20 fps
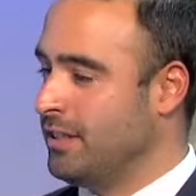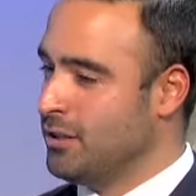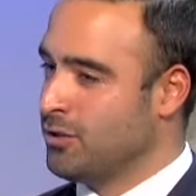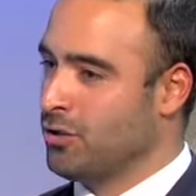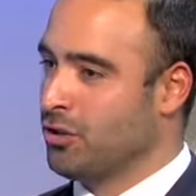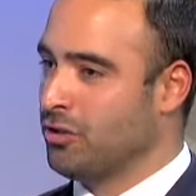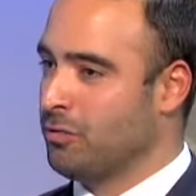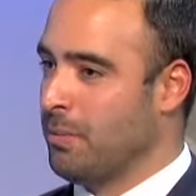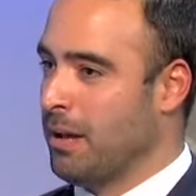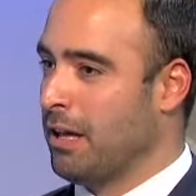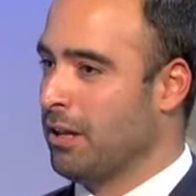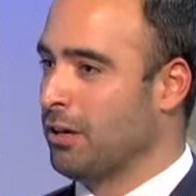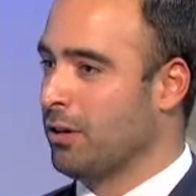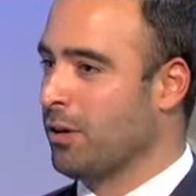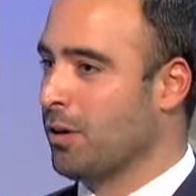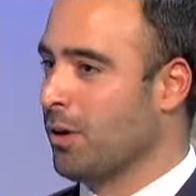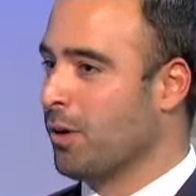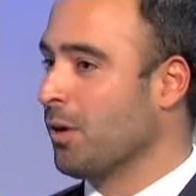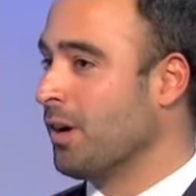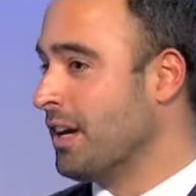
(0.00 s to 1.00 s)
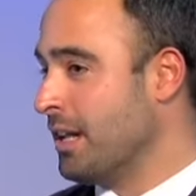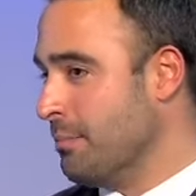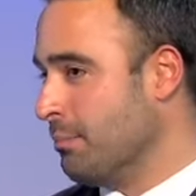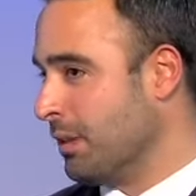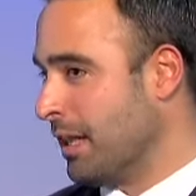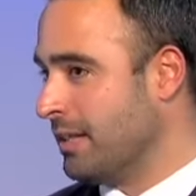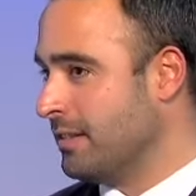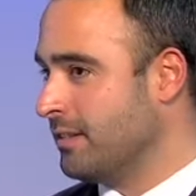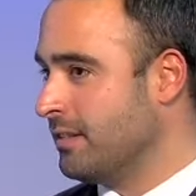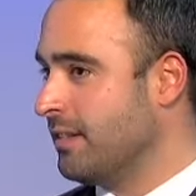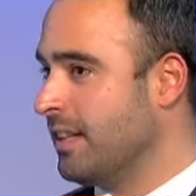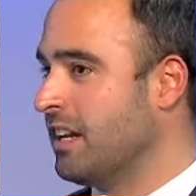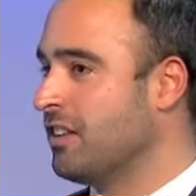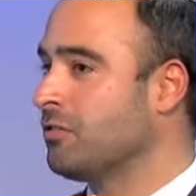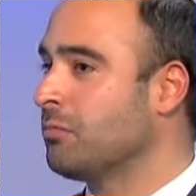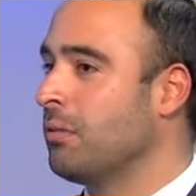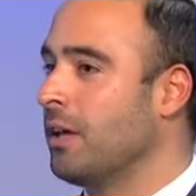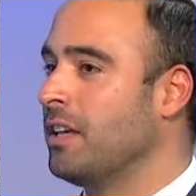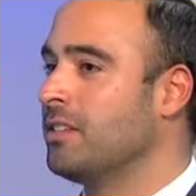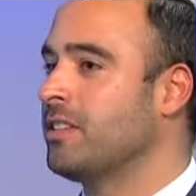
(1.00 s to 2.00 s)
tissue expander or an implant that
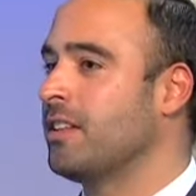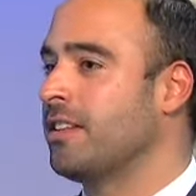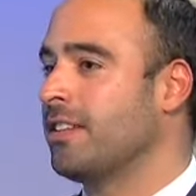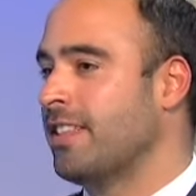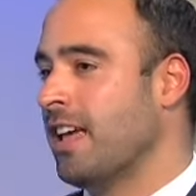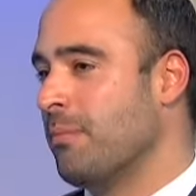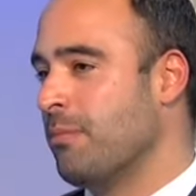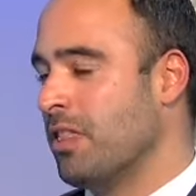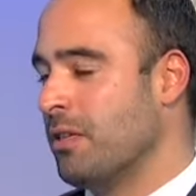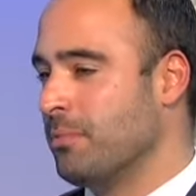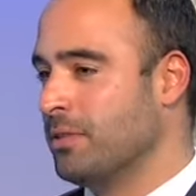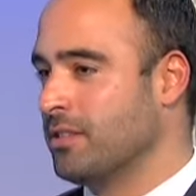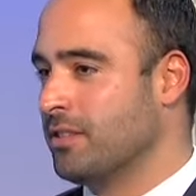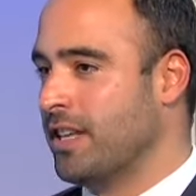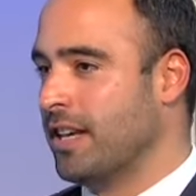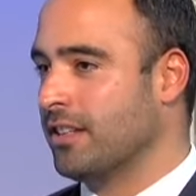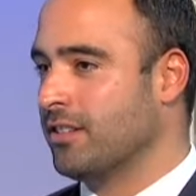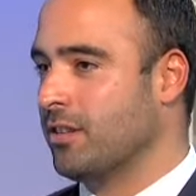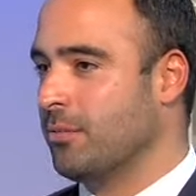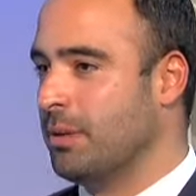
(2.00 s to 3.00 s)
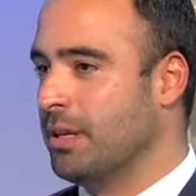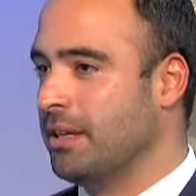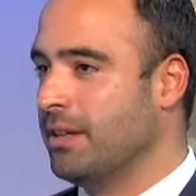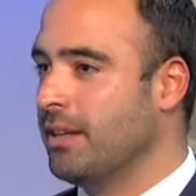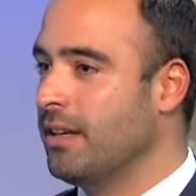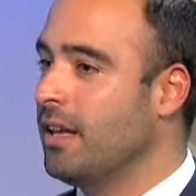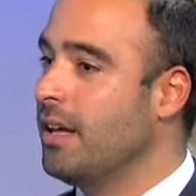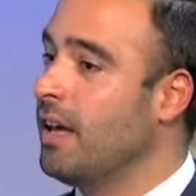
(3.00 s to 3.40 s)
is placed at the time of the mastectomy.